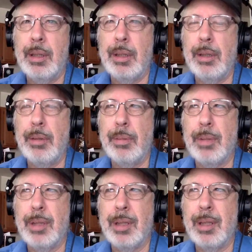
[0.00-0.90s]
You
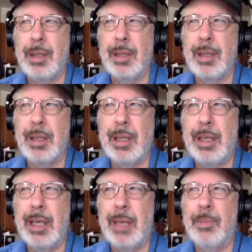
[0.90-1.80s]

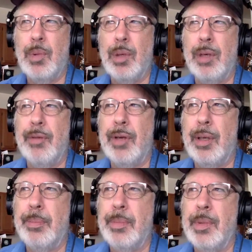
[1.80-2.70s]
get more of
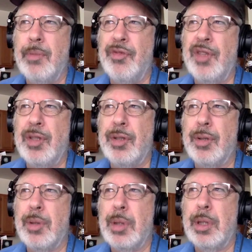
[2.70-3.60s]
a
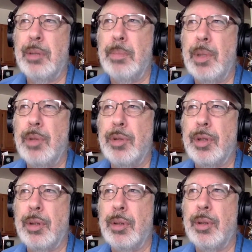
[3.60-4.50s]
physical and
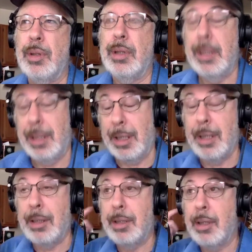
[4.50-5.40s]
emotional
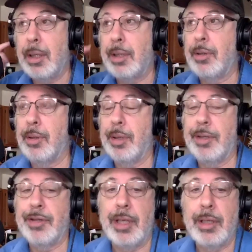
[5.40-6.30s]
and an auditory
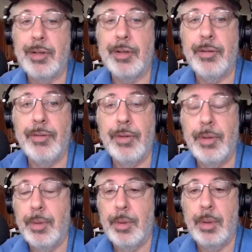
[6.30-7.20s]
sense of
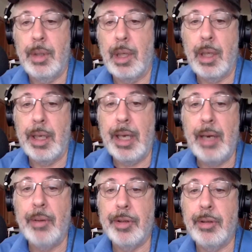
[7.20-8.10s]
uh,
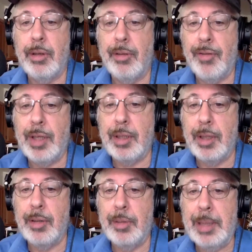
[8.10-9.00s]
how it's going to affect
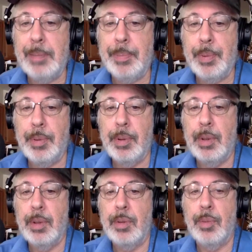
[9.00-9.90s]
other people
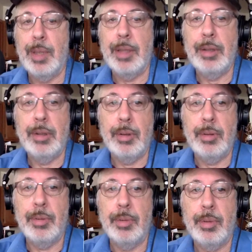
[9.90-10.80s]
when you
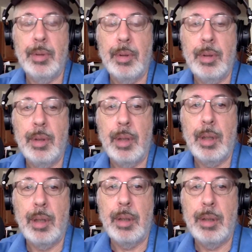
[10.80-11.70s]
do.
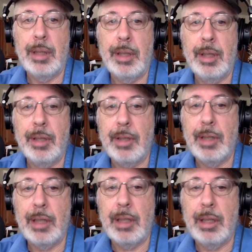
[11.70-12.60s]
Uh, any thoughts on
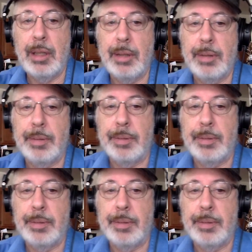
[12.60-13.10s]
that, Nathan?